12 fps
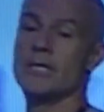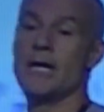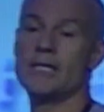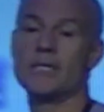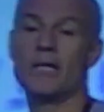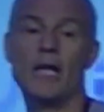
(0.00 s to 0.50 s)

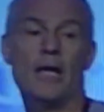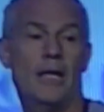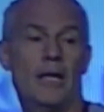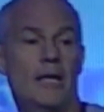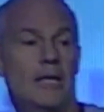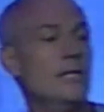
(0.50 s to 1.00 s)

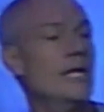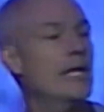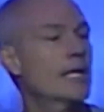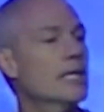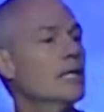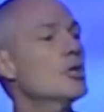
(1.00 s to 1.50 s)
clinic,
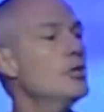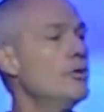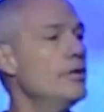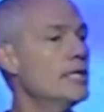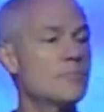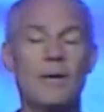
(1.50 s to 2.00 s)
including
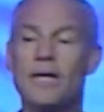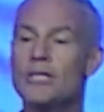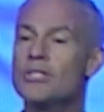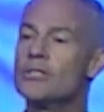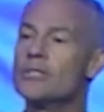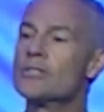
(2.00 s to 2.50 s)
his
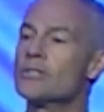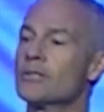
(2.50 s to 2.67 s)
patients,